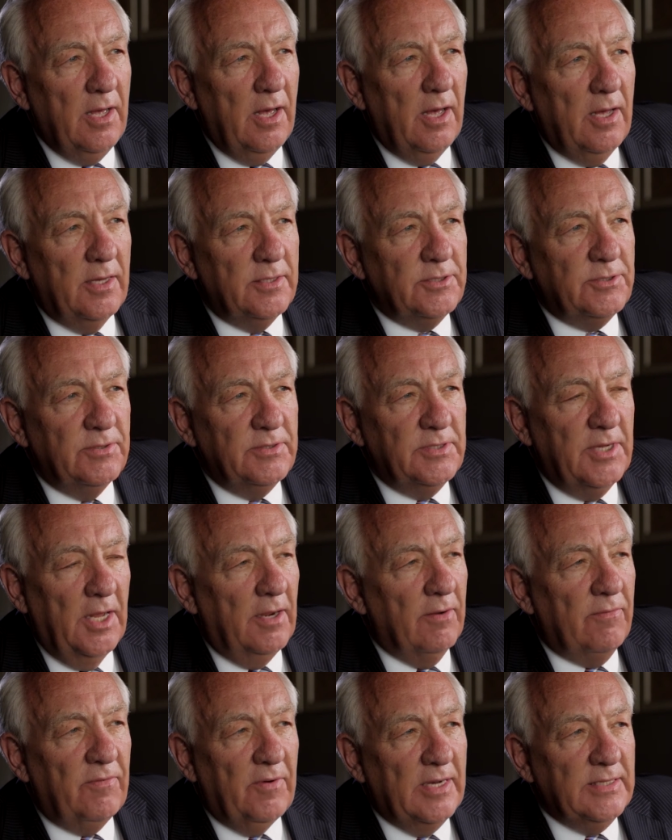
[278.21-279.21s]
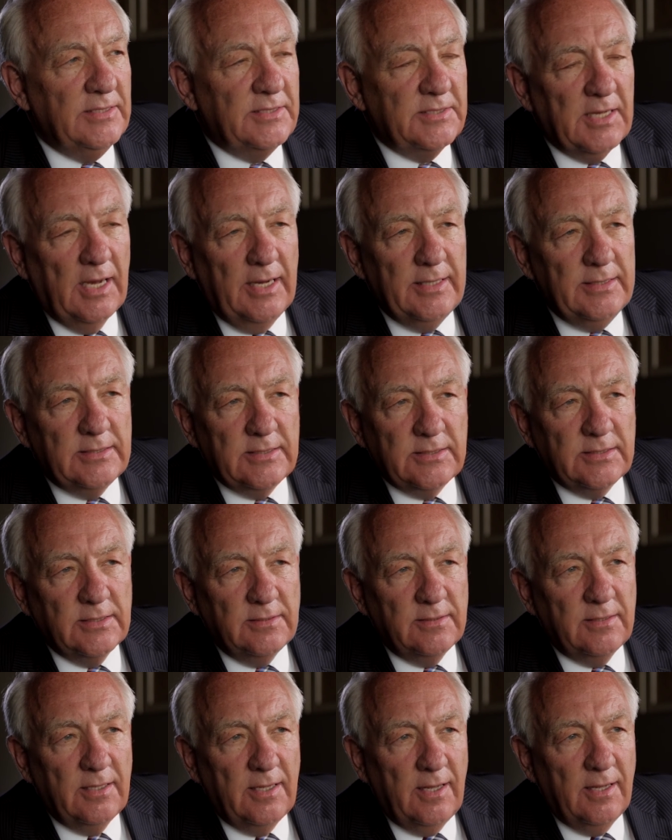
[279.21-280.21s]
uh, to identify sites
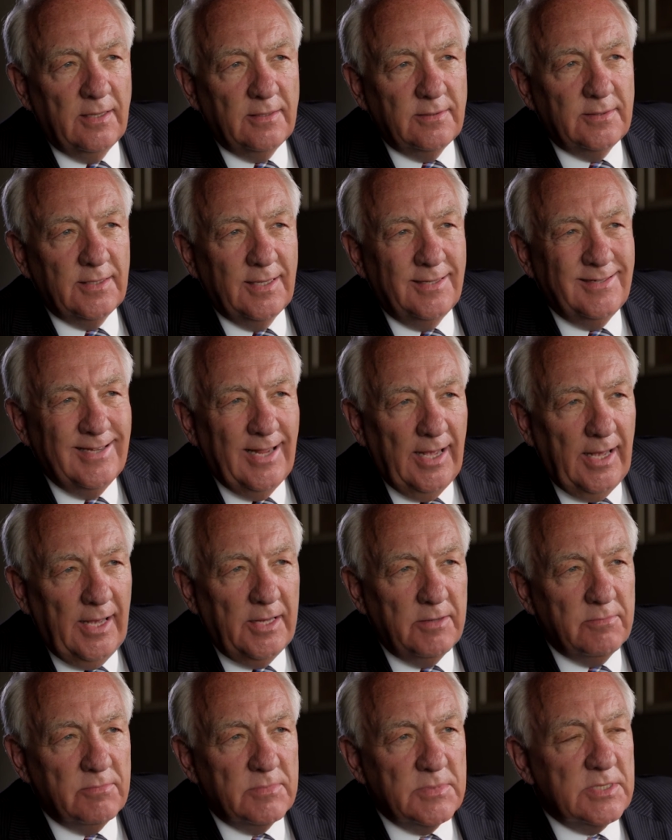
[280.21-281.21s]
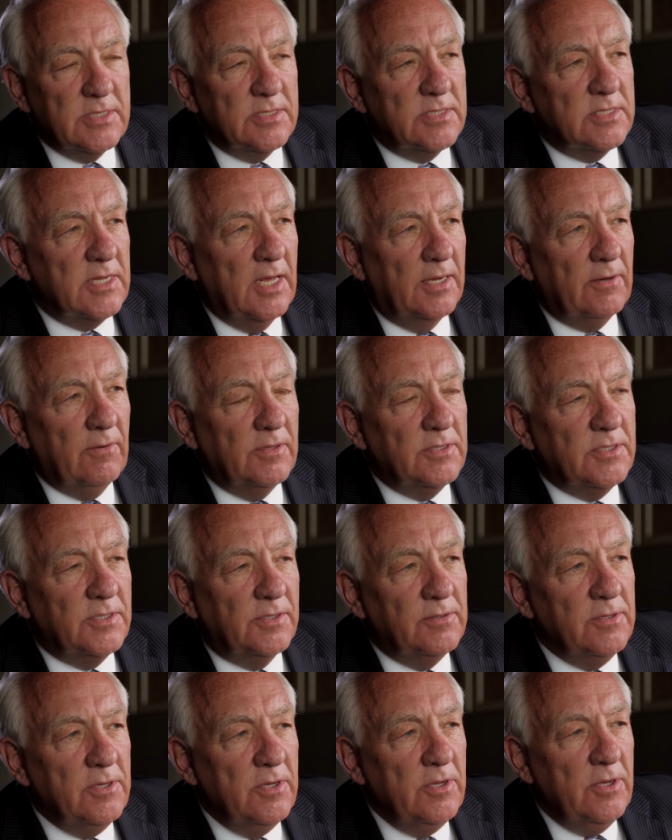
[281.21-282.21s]
and, and, and names, et cetera,
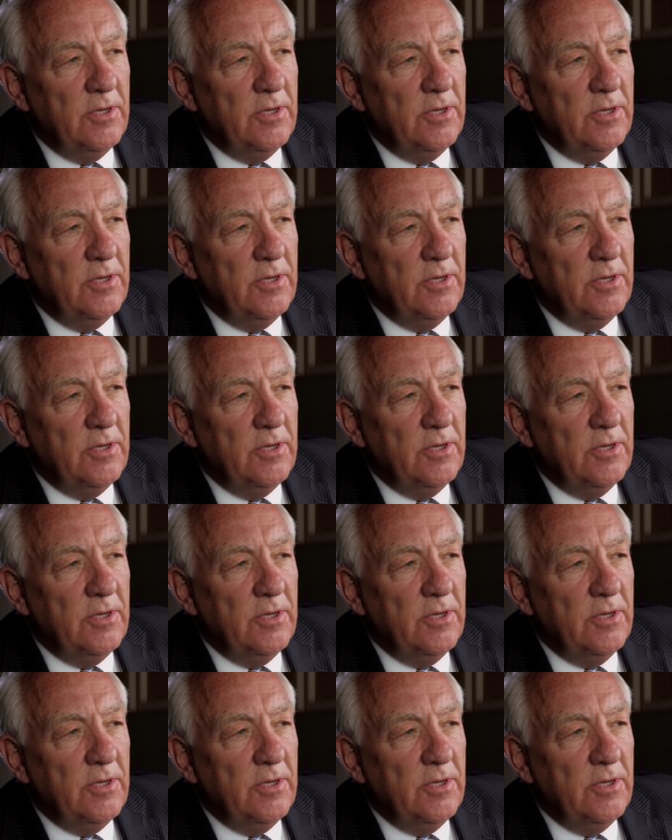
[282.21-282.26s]
to